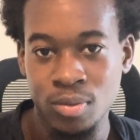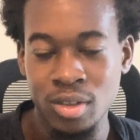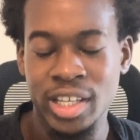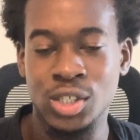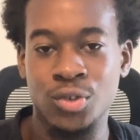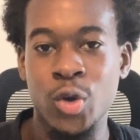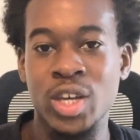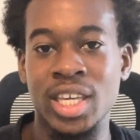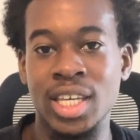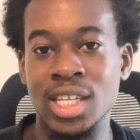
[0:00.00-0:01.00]
it's
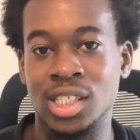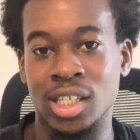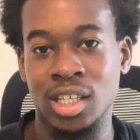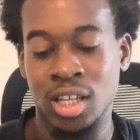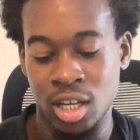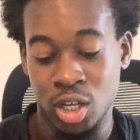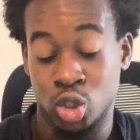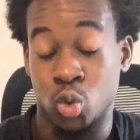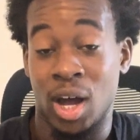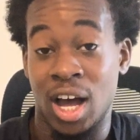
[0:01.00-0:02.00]
very easy
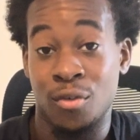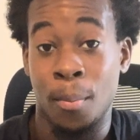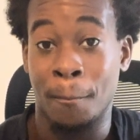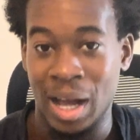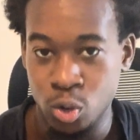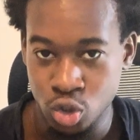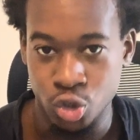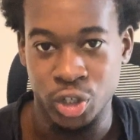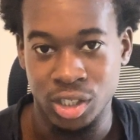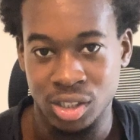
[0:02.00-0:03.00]
to have
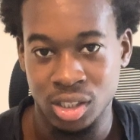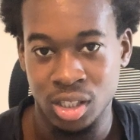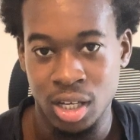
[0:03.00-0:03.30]
boundaries.